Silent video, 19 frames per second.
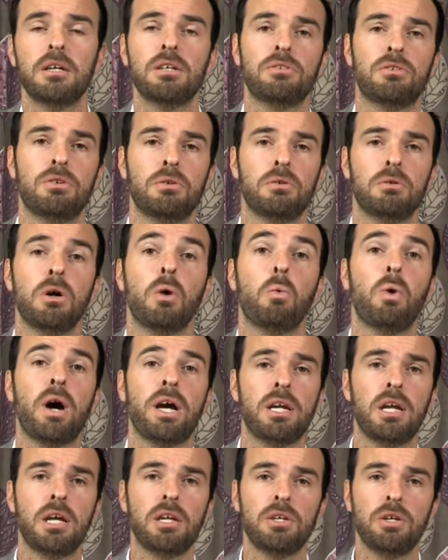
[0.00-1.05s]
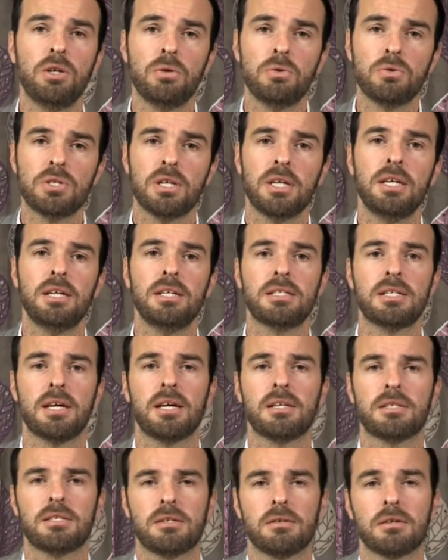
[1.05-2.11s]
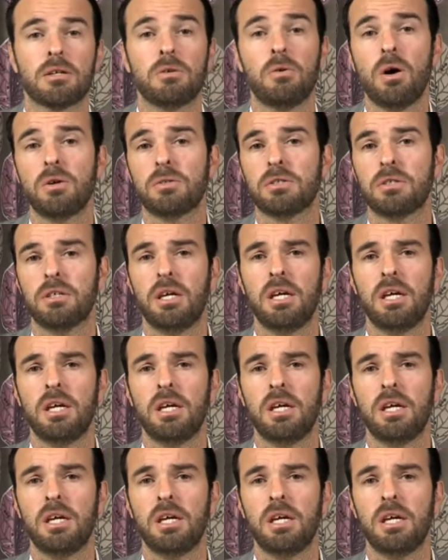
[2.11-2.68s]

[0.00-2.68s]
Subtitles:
To Ynet News, he says, quote,